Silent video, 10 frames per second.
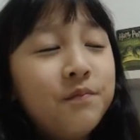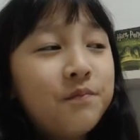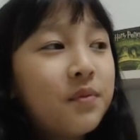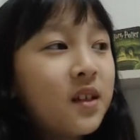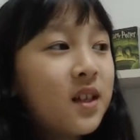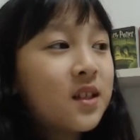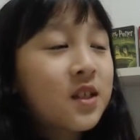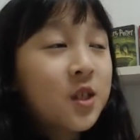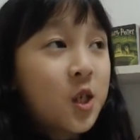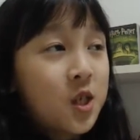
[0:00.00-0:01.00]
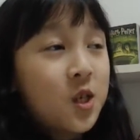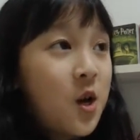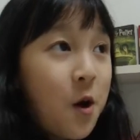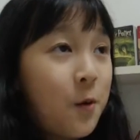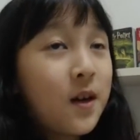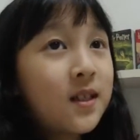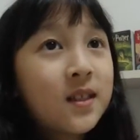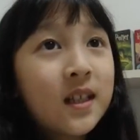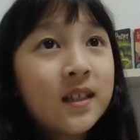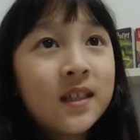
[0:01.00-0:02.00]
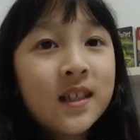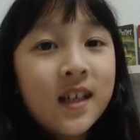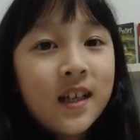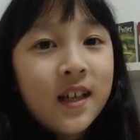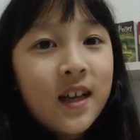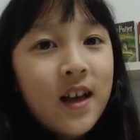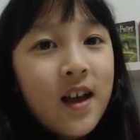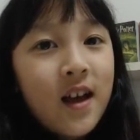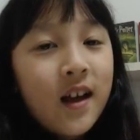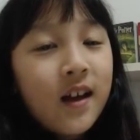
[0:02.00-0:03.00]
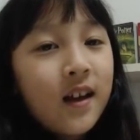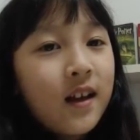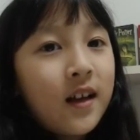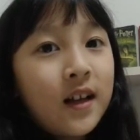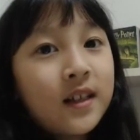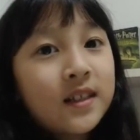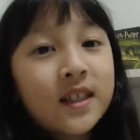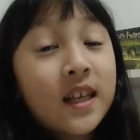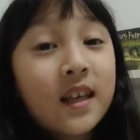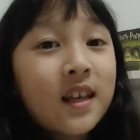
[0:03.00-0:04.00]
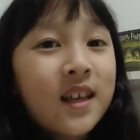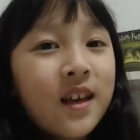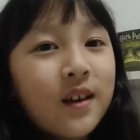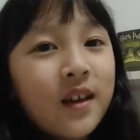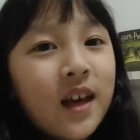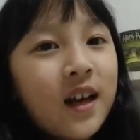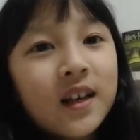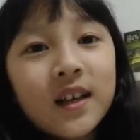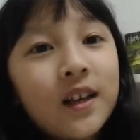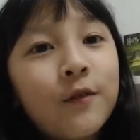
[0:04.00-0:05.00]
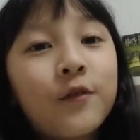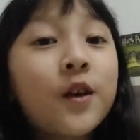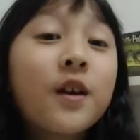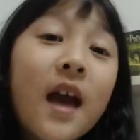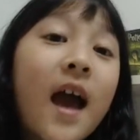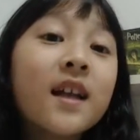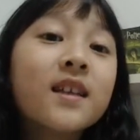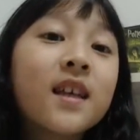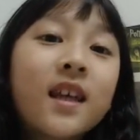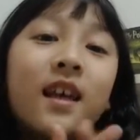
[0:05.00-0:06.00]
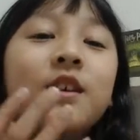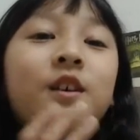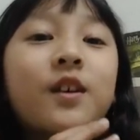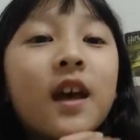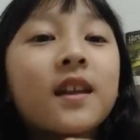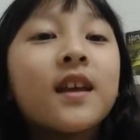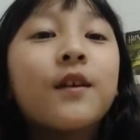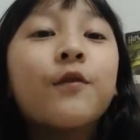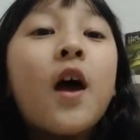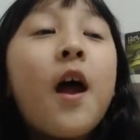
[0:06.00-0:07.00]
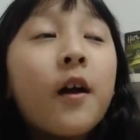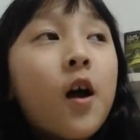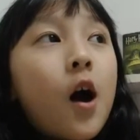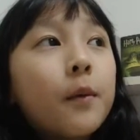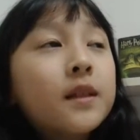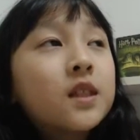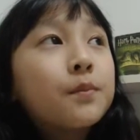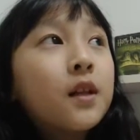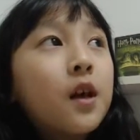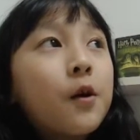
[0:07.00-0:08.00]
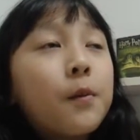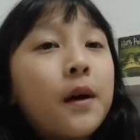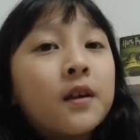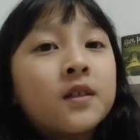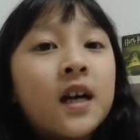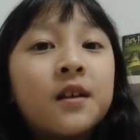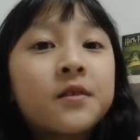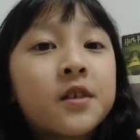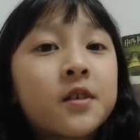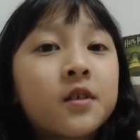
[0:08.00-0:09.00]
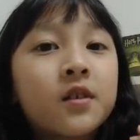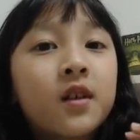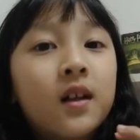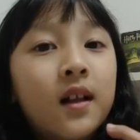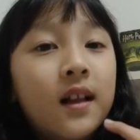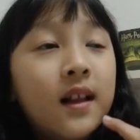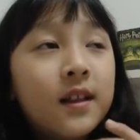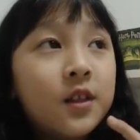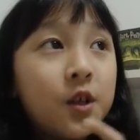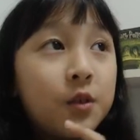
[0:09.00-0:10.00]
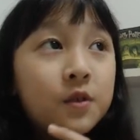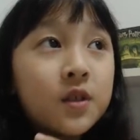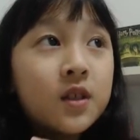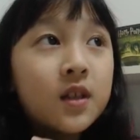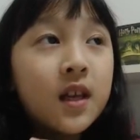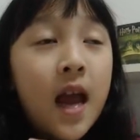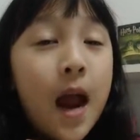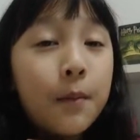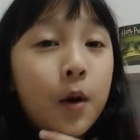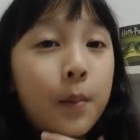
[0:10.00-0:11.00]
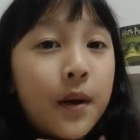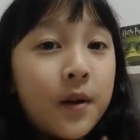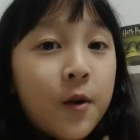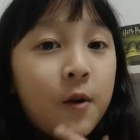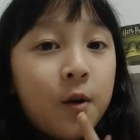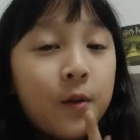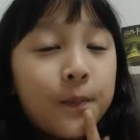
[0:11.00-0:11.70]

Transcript: please just know it and and get, get, if you can you can give comments below about how to use the camera better.